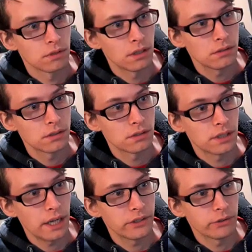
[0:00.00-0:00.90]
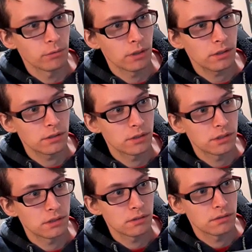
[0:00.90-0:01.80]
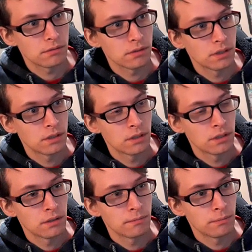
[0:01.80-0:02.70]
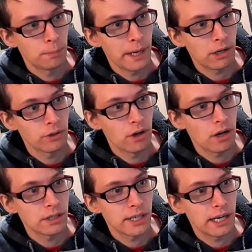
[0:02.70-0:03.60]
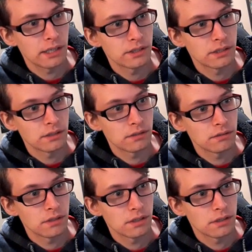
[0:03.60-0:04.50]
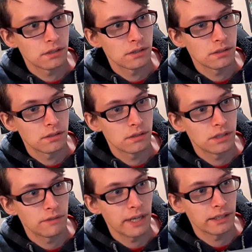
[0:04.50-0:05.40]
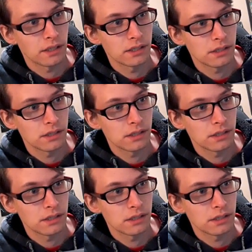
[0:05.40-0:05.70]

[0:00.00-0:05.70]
Well, since that didn't work, just put back on the hard tires and see if that does